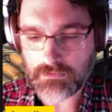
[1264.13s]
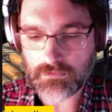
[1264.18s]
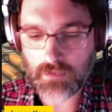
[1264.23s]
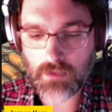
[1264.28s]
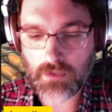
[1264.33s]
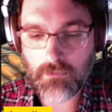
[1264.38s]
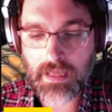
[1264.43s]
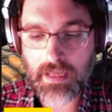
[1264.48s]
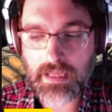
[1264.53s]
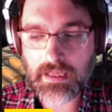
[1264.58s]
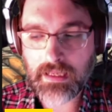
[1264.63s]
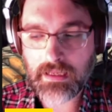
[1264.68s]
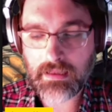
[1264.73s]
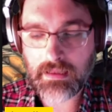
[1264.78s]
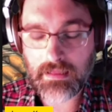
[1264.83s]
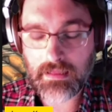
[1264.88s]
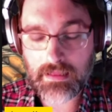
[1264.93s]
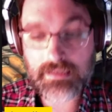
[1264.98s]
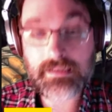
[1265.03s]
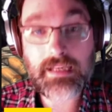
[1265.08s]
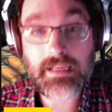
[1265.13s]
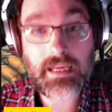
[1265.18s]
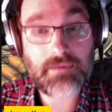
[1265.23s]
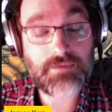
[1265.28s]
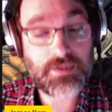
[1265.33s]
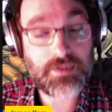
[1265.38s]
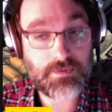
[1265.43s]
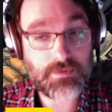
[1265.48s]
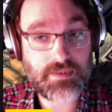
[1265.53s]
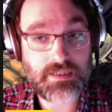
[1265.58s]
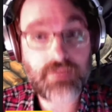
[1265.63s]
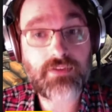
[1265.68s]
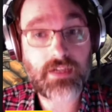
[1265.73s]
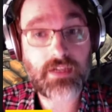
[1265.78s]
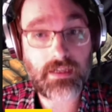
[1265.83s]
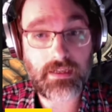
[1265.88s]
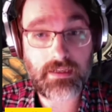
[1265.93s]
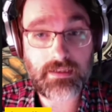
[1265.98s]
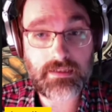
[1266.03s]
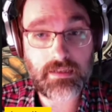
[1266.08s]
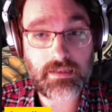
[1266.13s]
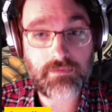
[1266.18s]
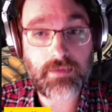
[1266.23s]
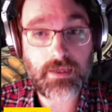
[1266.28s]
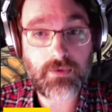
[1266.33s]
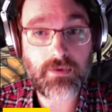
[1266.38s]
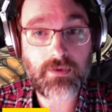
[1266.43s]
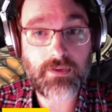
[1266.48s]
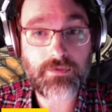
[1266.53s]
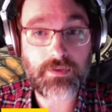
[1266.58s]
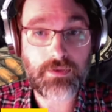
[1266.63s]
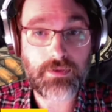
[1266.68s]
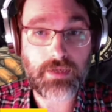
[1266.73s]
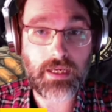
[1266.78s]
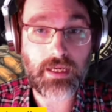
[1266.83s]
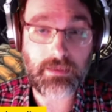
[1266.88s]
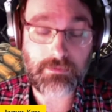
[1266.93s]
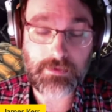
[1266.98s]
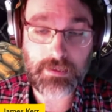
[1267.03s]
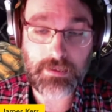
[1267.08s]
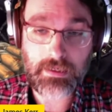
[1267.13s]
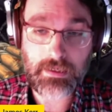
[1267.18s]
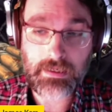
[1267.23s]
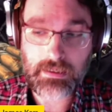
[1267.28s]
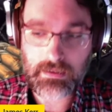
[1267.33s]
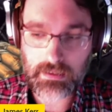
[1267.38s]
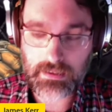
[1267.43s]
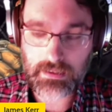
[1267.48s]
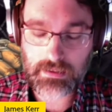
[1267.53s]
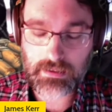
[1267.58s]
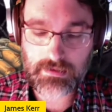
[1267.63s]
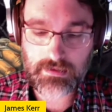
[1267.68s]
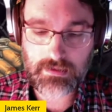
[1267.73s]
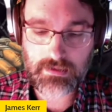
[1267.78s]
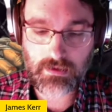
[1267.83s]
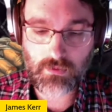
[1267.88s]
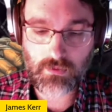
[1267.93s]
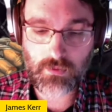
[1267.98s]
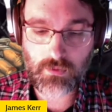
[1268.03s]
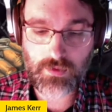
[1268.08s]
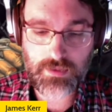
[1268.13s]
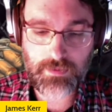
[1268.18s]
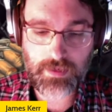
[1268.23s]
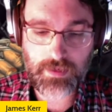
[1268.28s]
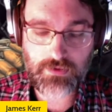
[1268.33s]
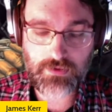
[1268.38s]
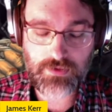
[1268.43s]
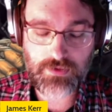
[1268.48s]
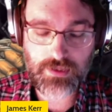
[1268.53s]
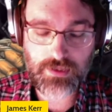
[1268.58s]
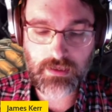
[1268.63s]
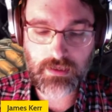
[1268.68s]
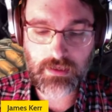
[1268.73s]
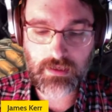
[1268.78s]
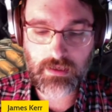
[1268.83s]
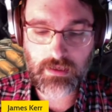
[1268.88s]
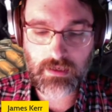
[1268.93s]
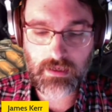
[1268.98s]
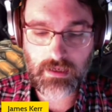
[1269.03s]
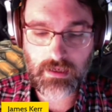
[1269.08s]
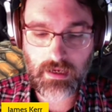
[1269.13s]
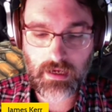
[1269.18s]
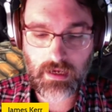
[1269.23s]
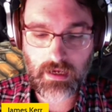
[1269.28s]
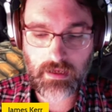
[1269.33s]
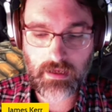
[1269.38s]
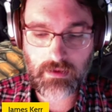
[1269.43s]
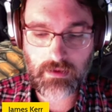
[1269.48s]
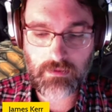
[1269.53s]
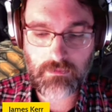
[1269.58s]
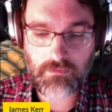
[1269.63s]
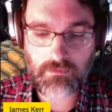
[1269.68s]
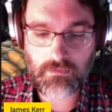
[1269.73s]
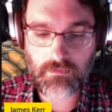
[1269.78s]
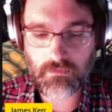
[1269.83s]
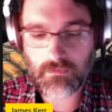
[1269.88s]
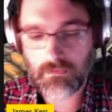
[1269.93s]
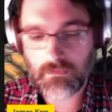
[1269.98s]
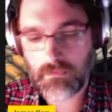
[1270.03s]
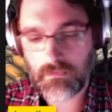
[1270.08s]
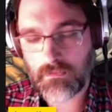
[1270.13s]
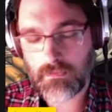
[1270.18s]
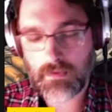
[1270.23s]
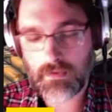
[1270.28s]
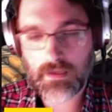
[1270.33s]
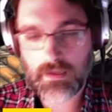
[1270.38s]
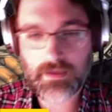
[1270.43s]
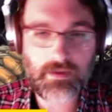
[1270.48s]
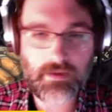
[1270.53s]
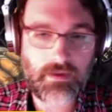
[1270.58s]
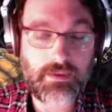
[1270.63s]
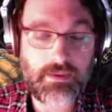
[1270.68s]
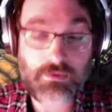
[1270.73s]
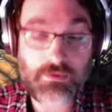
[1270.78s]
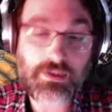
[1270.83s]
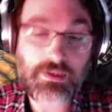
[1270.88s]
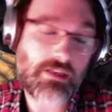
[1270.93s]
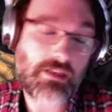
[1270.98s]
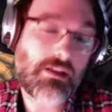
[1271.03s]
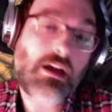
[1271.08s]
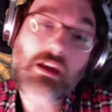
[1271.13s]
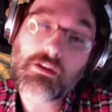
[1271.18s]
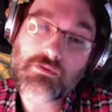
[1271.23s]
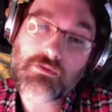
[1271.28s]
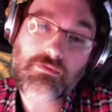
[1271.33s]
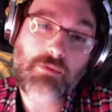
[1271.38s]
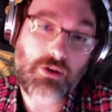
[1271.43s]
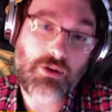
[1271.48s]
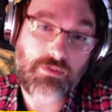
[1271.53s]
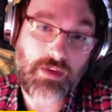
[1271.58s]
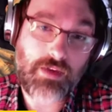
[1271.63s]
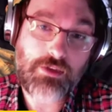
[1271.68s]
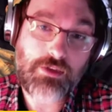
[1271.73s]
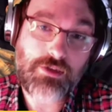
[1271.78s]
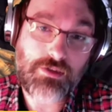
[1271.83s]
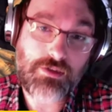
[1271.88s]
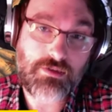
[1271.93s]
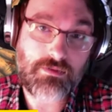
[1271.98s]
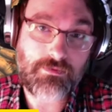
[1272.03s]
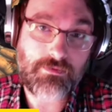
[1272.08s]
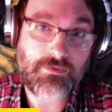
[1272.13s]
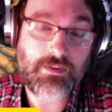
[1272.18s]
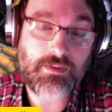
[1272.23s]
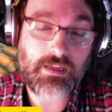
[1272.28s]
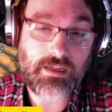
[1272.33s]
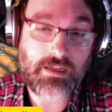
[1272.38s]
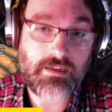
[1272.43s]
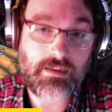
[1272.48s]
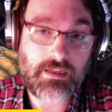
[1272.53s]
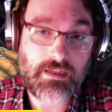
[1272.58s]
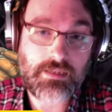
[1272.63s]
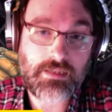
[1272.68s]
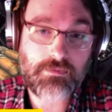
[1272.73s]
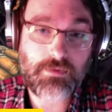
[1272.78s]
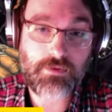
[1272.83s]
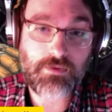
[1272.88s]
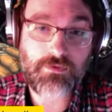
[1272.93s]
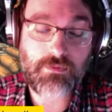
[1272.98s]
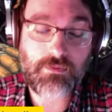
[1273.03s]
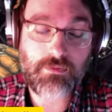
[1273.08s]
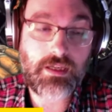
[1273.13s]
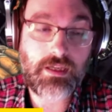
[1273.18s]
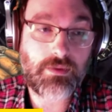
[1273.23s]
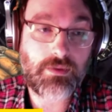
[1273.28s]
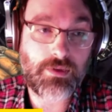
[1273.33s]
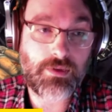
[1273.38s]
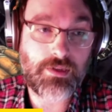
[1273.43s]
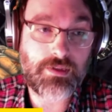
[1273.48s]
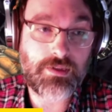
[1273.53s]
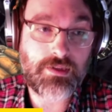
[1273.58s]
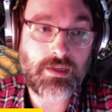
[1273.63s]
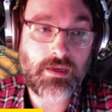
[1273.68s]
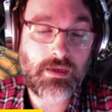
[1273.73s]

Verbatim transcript: making this game specifically, because I've made quite a few games, is uh, was about I. There was a lot of motivations feeding into this, but for me, it was